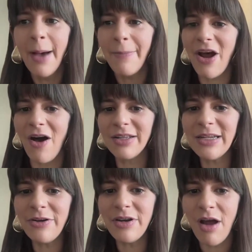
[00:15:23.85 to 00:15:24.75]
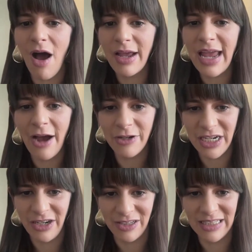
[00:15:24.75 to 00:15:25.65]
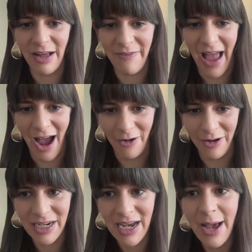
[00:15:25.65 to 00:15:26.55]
but also not counting yourself out.